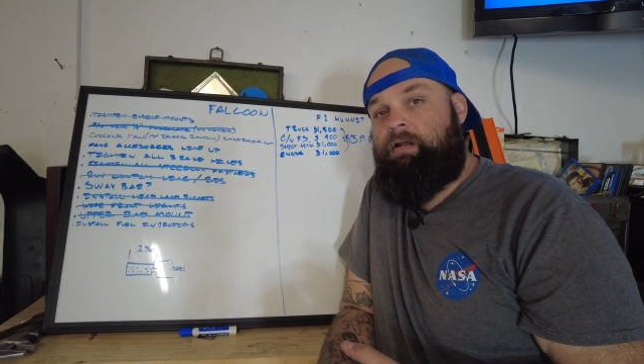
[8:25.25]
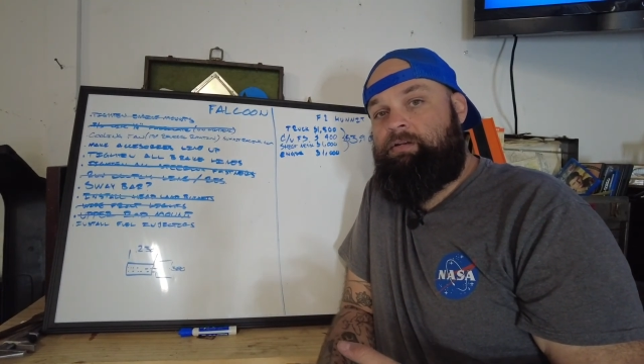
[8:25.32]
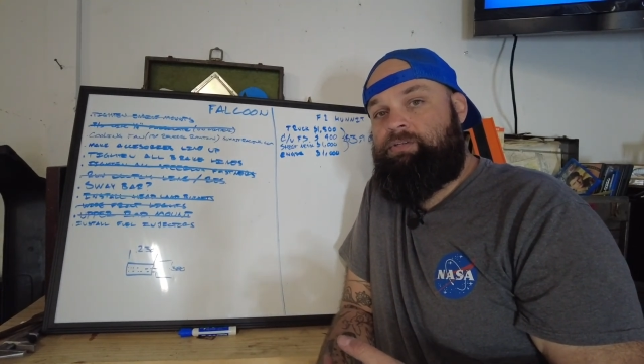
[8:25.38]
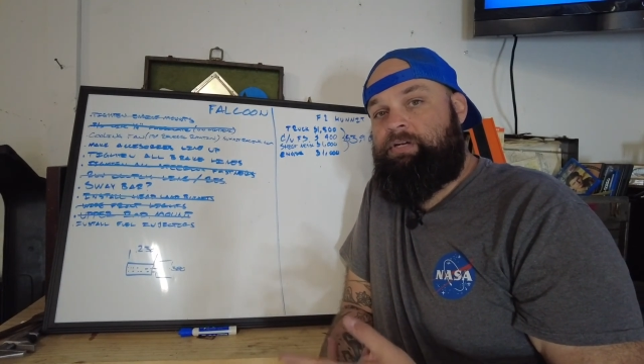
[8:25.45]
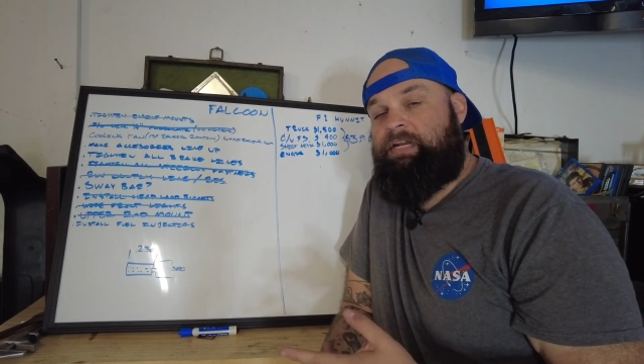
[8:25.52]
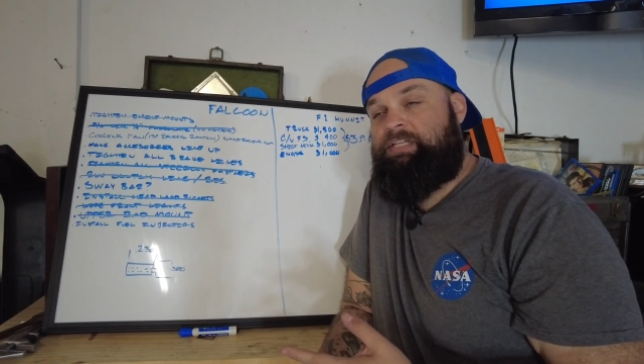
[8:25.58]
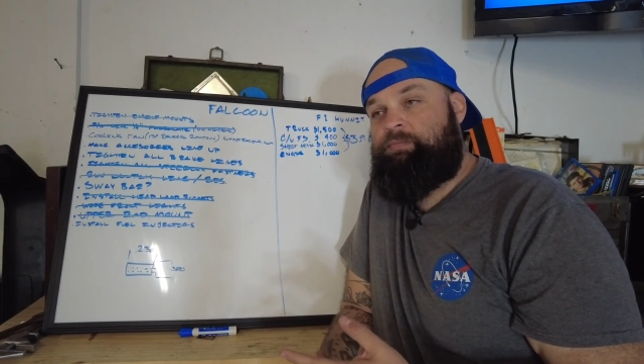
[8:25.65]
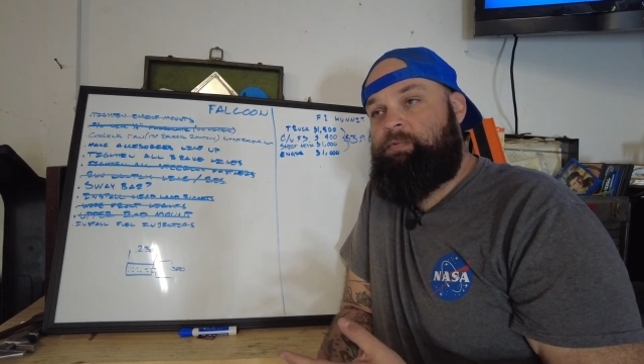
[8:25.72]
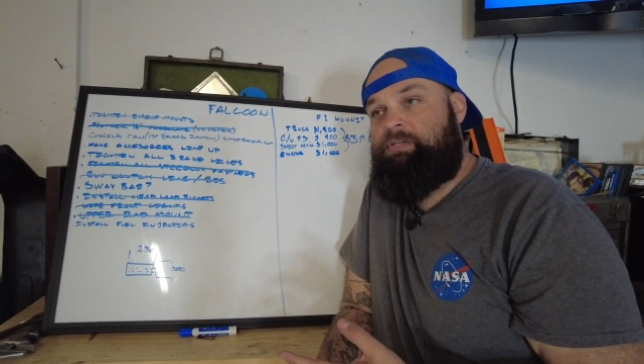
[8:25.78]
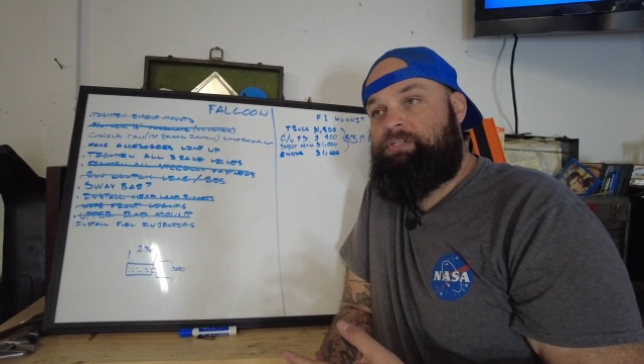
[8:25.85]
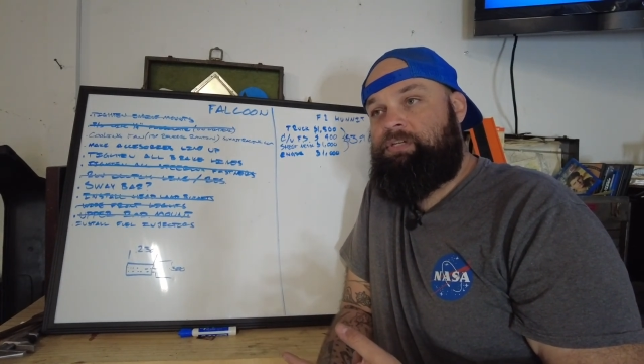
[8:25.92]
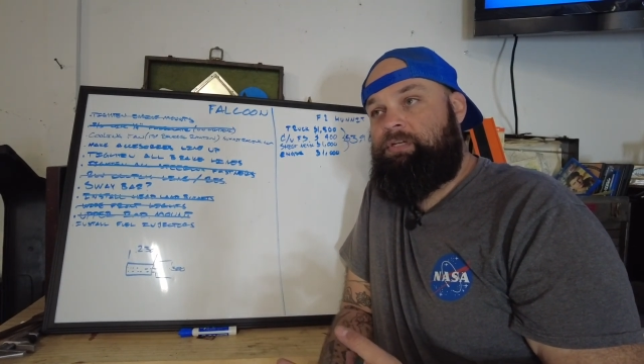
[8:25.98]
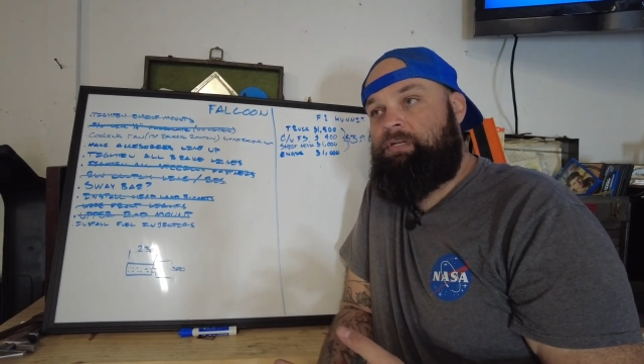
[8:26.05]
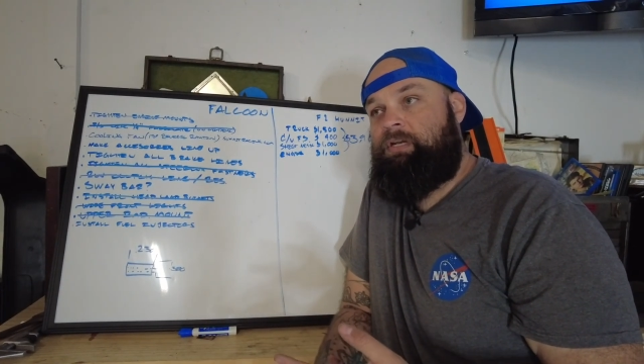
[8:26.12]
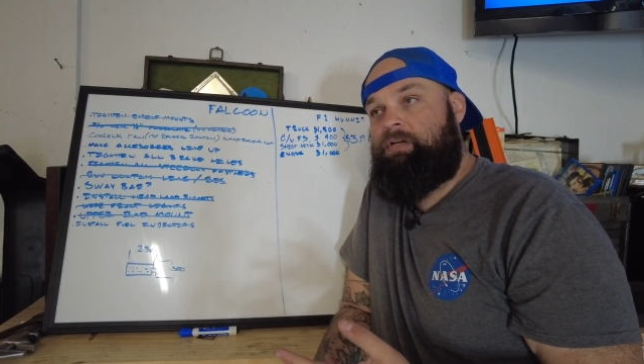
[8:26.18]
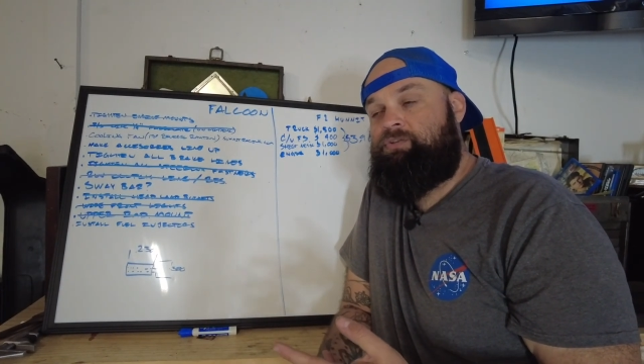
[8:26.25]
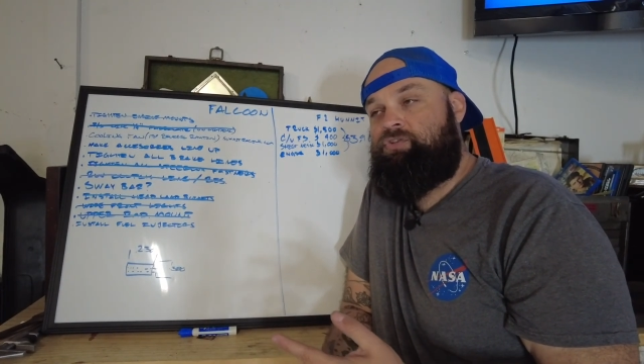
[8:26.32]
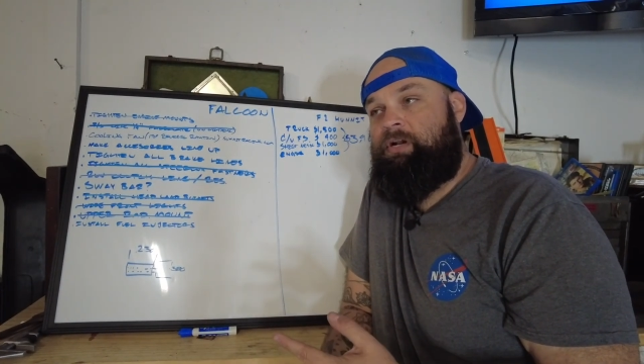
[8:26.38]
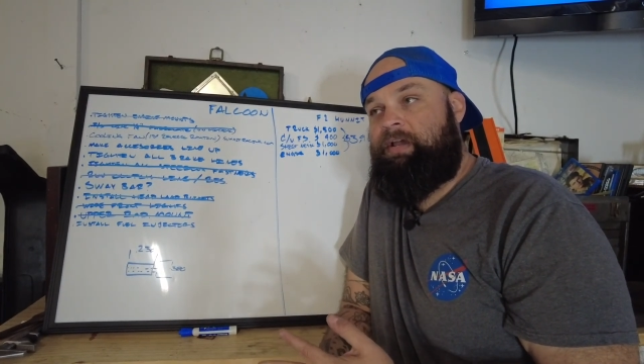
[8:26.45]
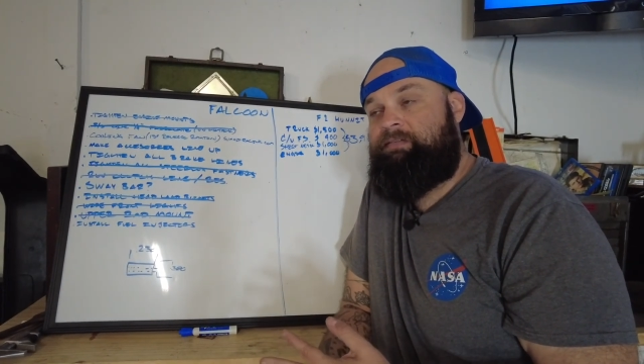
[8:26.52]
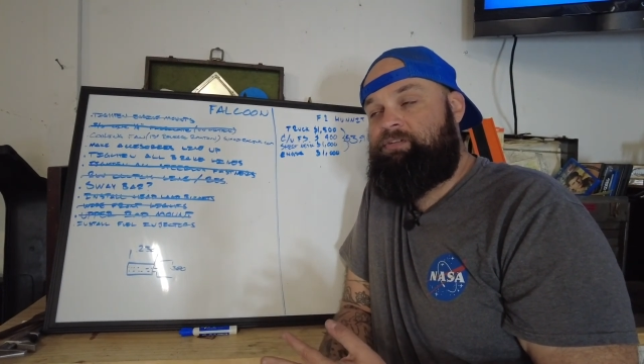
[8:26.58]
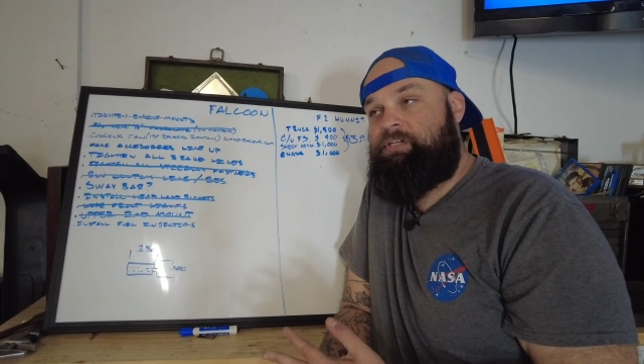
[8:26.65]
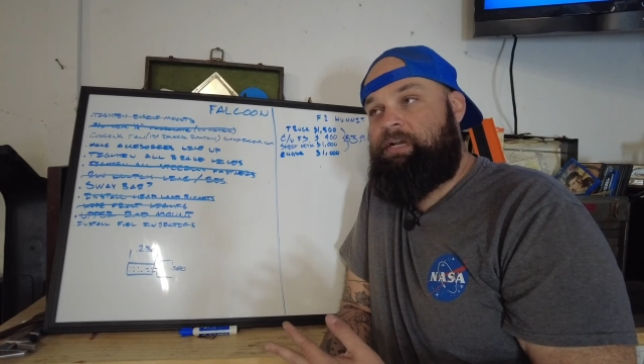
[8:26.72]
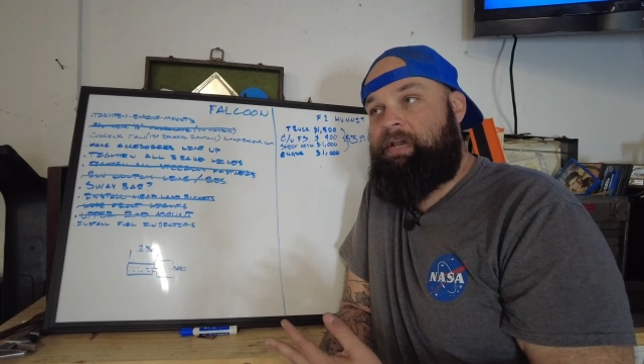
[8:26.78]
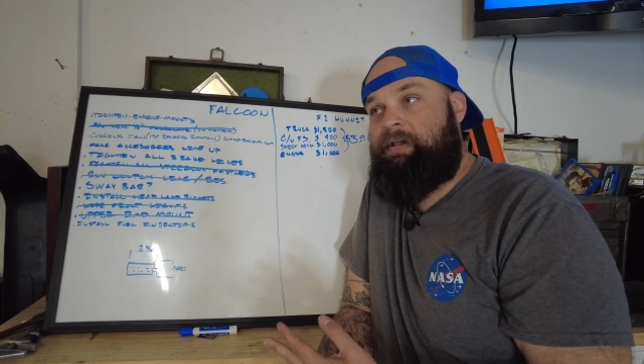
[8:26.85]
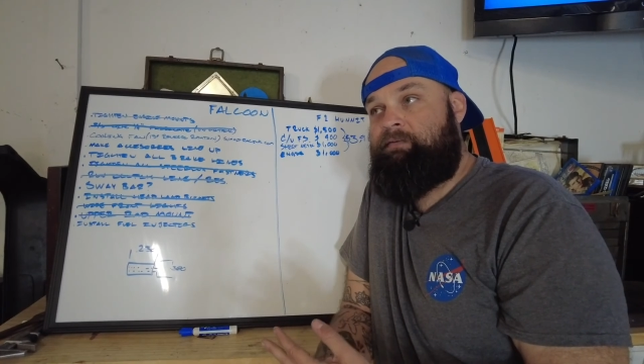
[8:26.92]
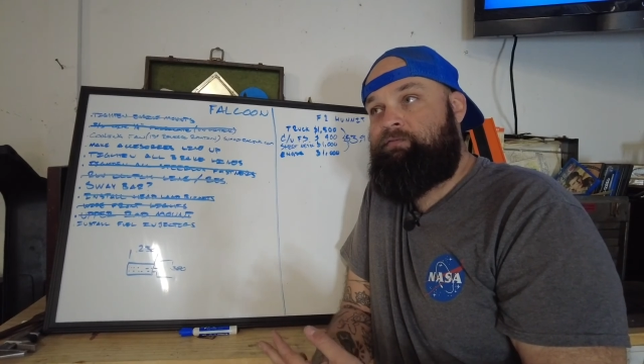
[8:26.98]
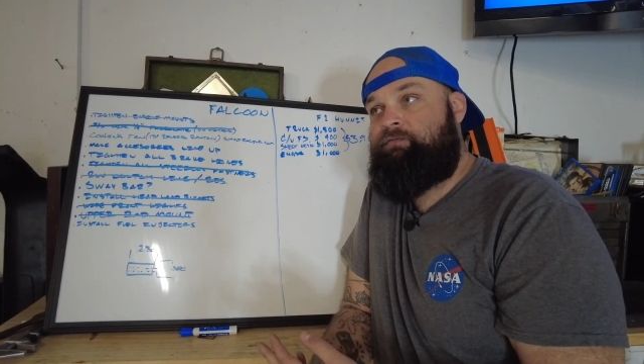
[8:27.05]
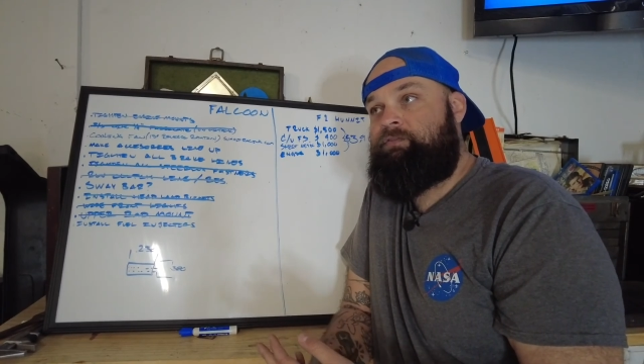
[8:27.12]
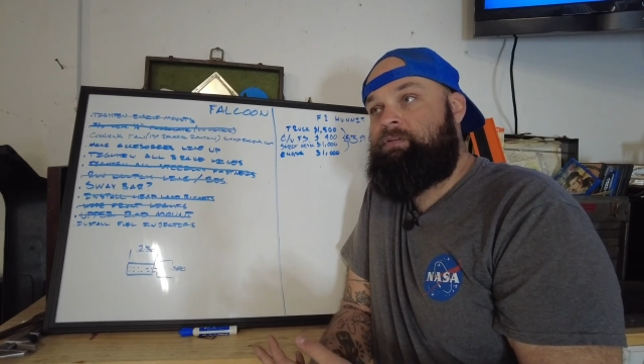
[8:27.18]
a transmission, a drive
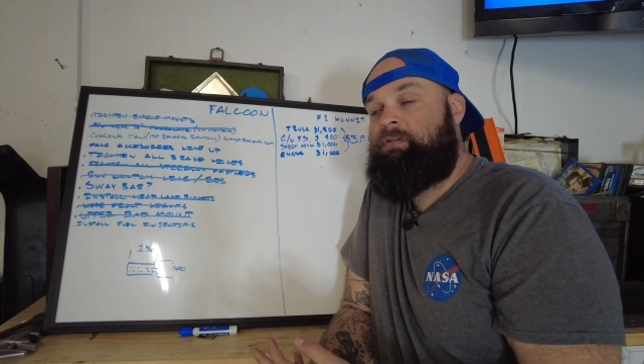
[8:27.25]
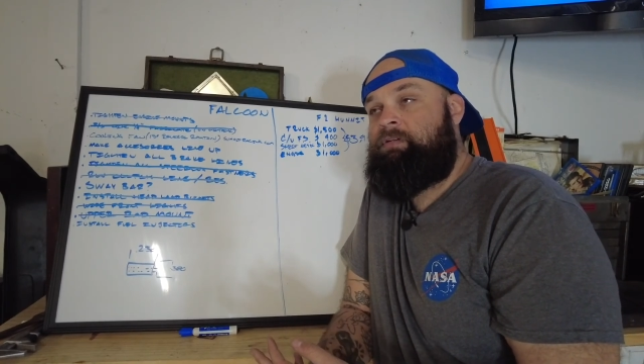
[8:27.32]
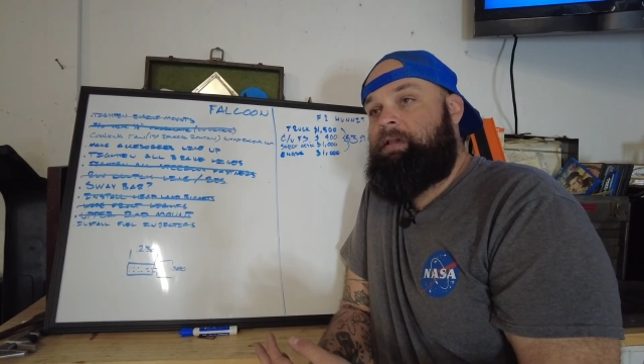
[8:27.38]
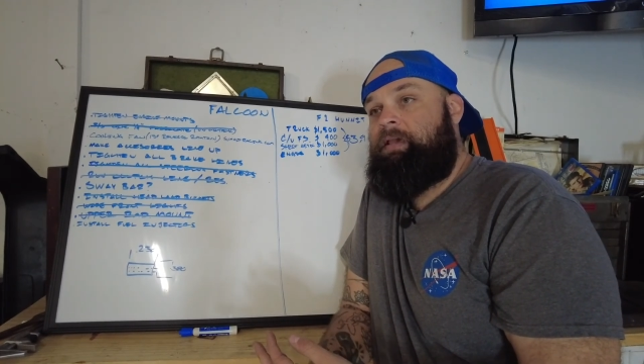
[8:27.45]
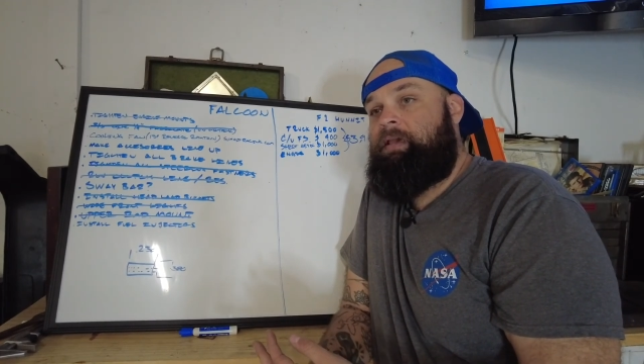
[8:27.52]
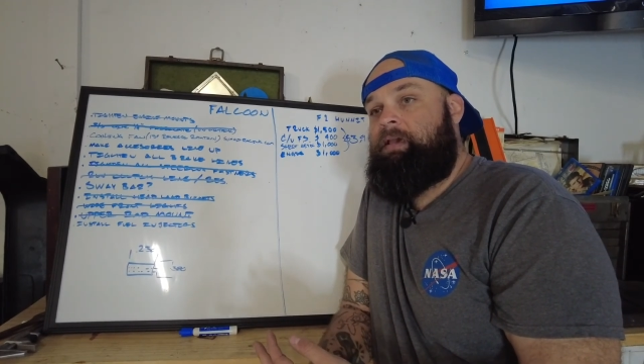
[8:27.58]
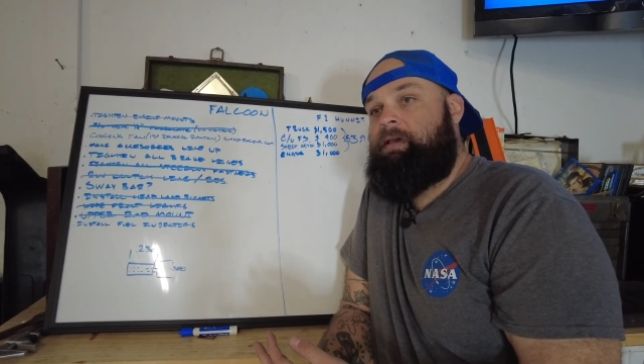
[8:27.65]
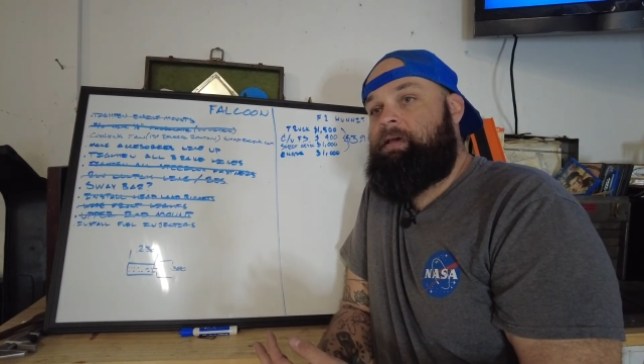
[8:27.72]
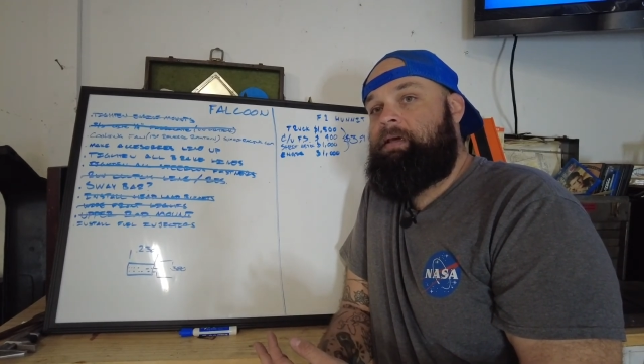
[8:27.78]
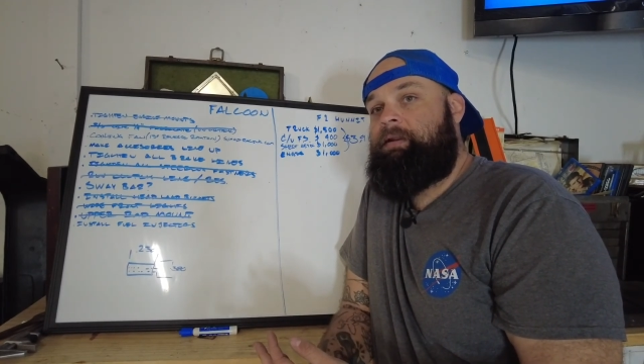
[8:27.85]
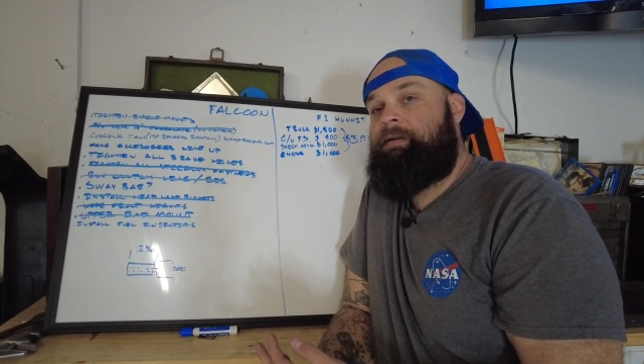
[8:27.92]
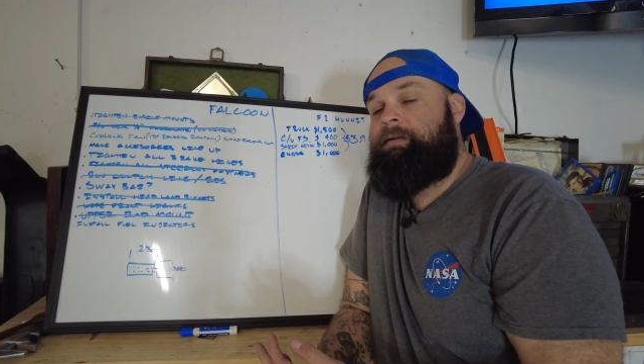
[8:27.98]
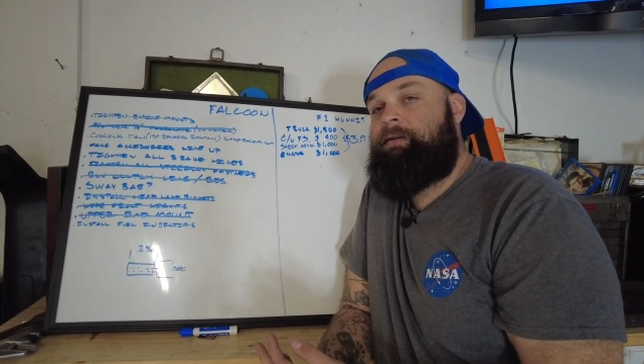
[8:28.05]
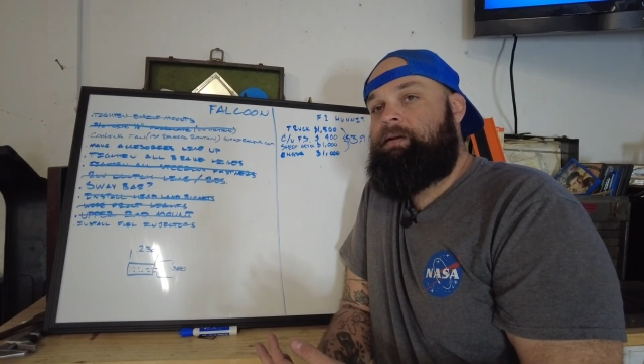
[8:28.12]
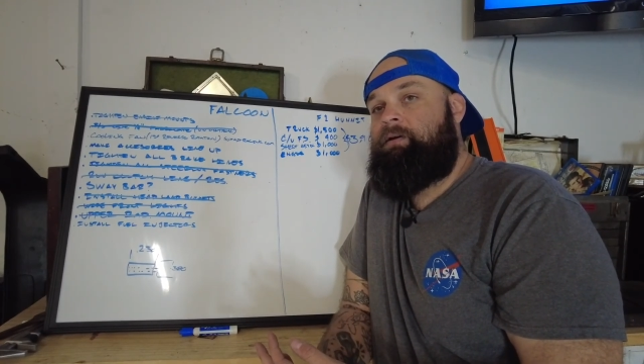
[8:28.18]
shaft, and